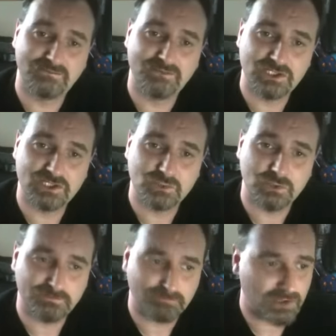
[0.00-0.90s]
vicious
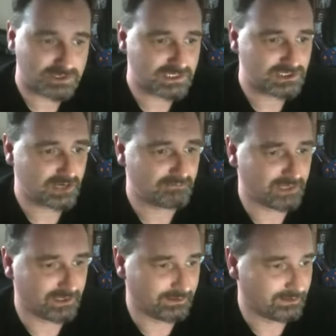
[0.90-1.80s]
world boxing
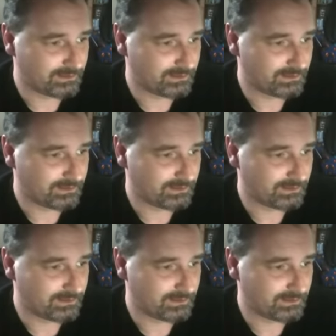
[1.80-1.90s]
champion.